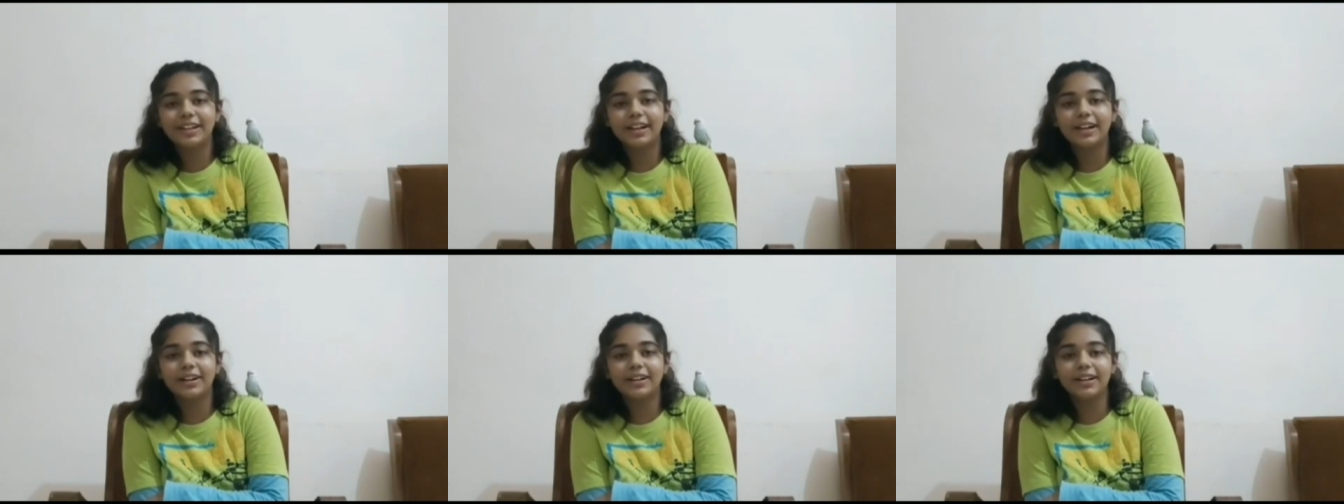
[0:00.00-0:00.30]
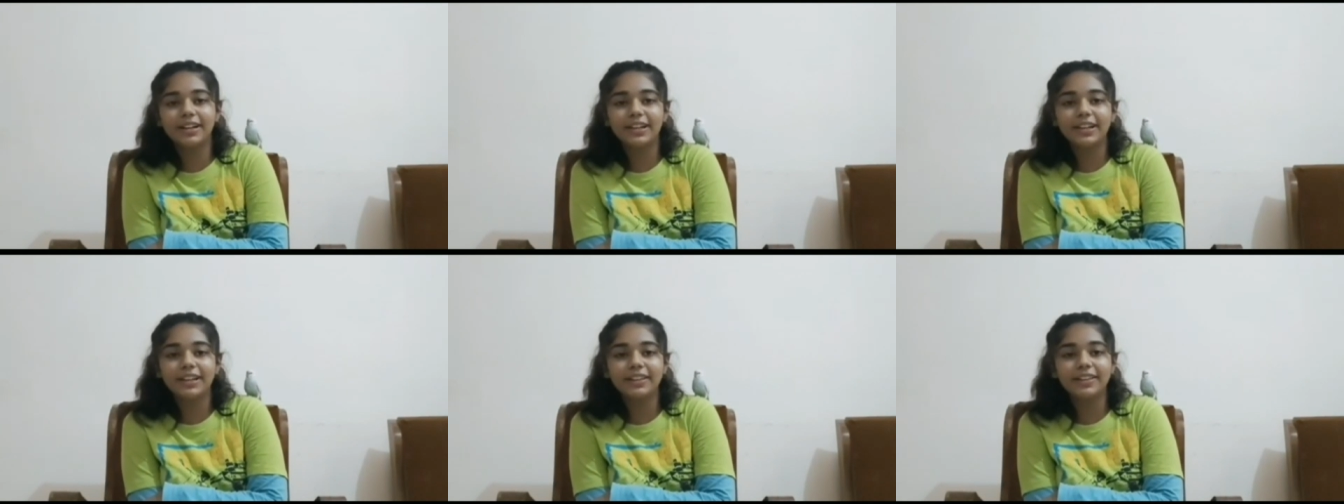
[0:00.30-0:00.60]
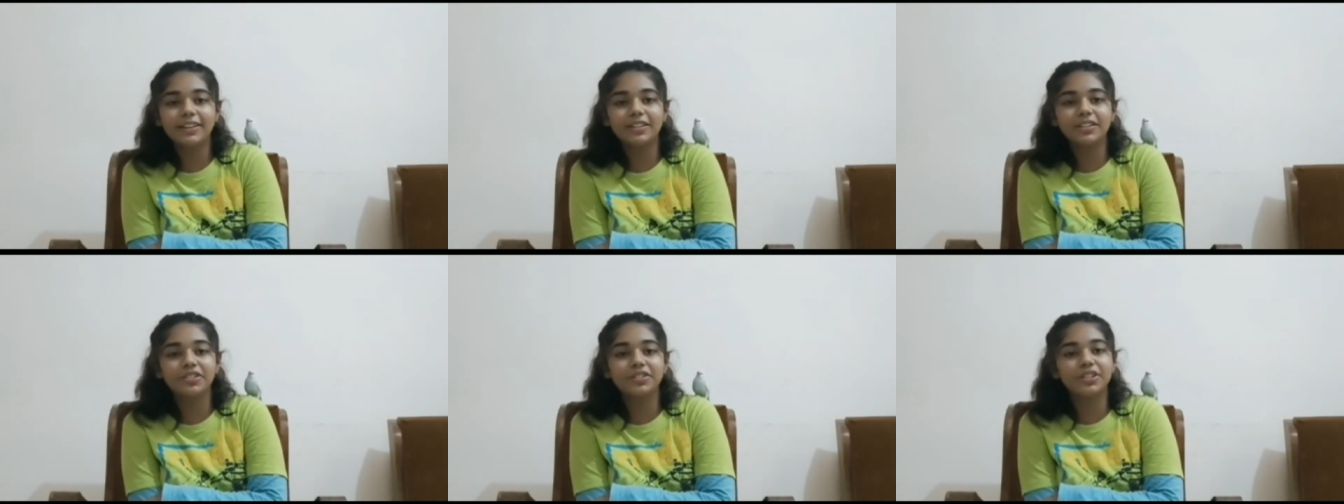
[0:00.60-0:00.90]
are
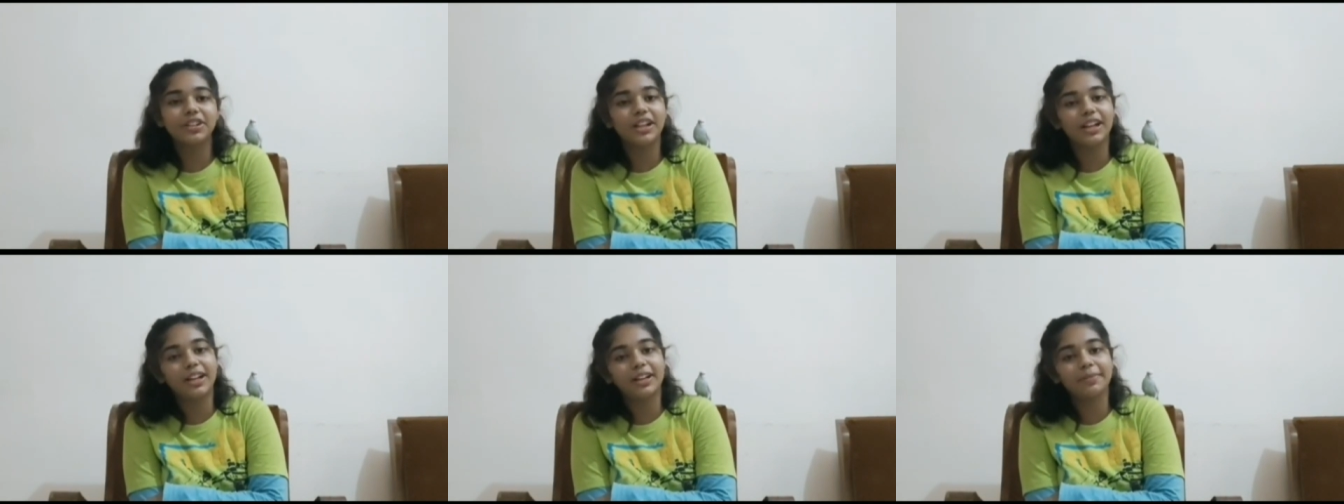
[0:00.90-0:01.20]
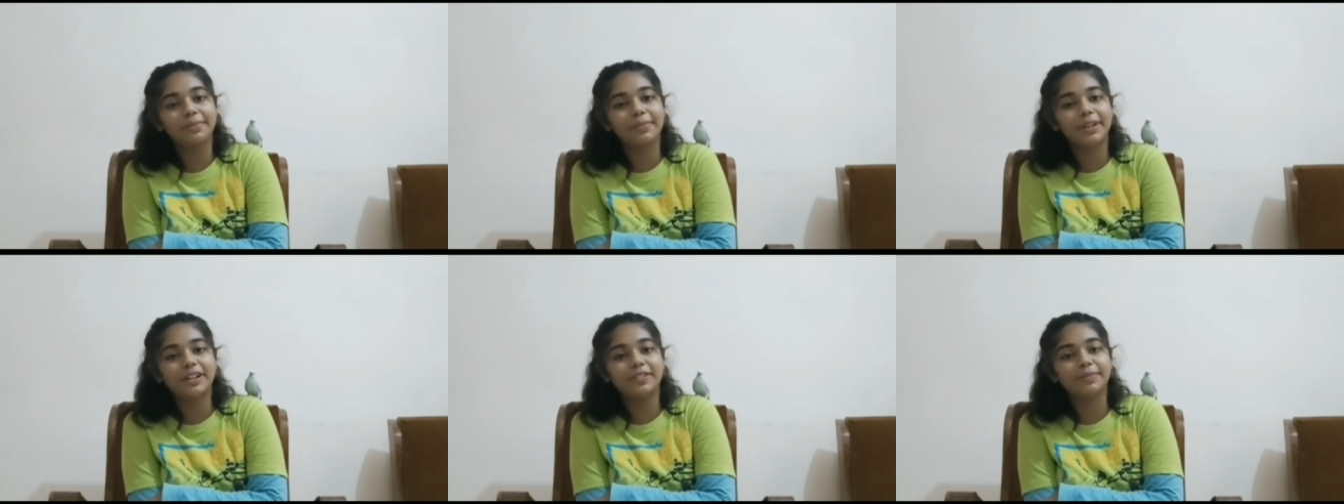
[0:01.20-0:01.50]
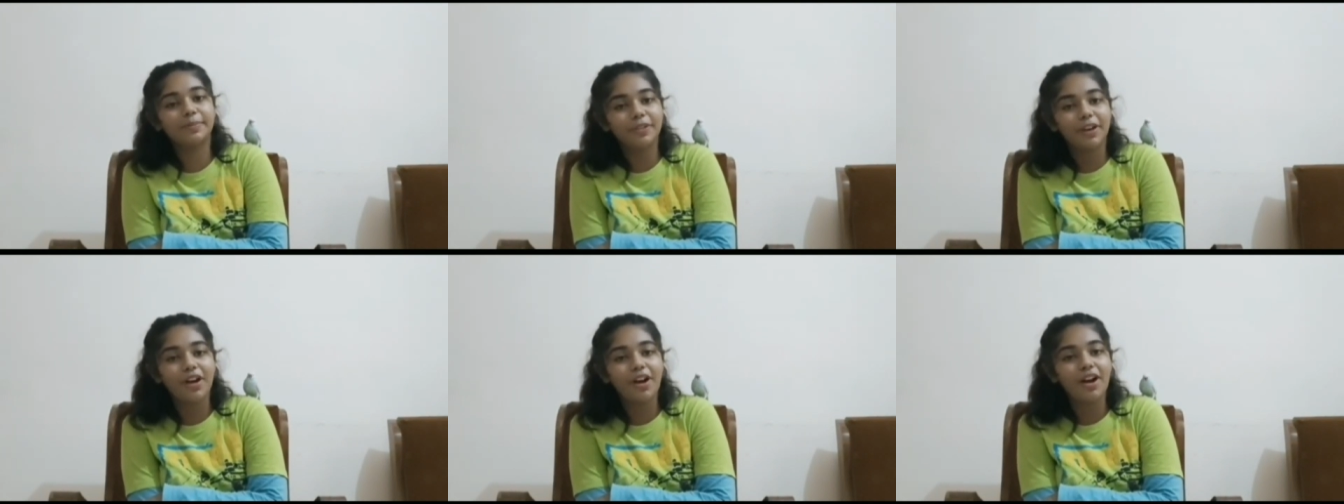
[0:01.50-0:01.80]
easy to tame
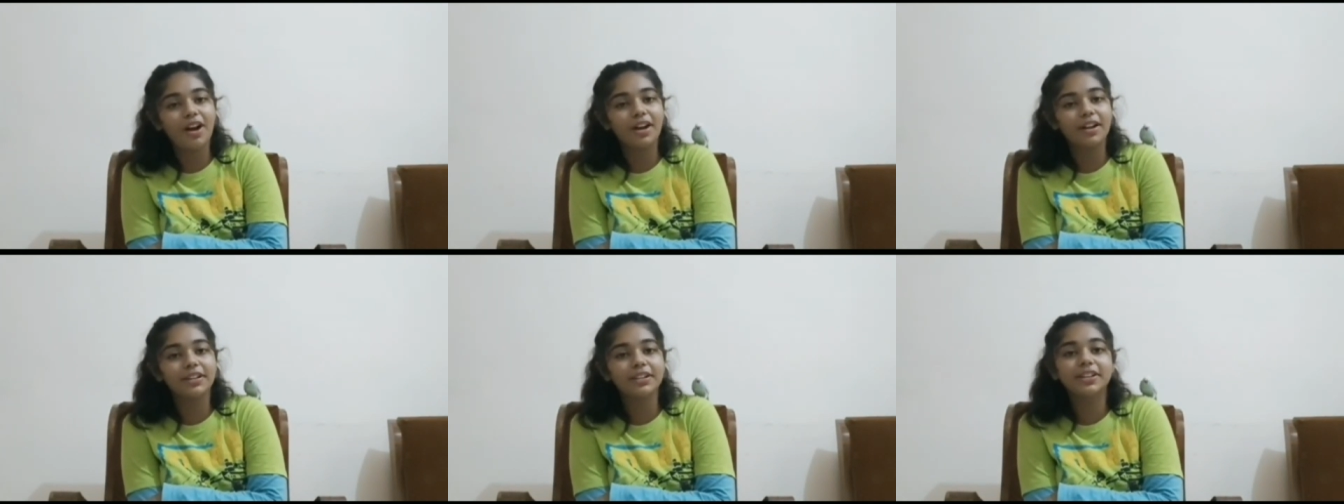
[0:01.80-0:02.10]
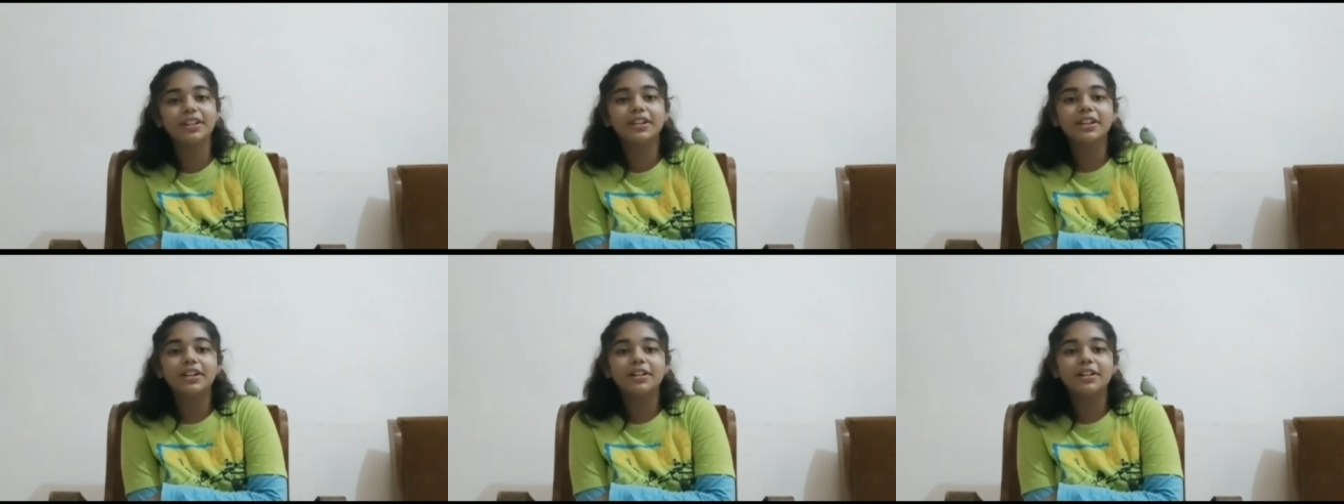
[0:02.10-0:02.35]
and bond,